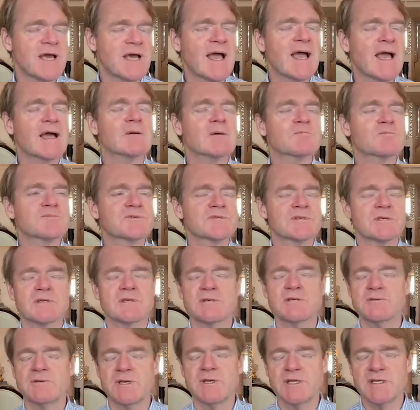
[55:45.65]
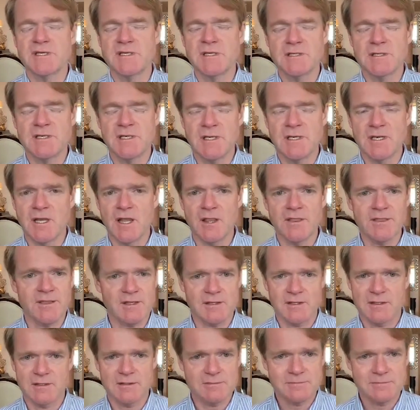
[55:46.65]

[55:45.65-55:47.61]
absolutely nothing.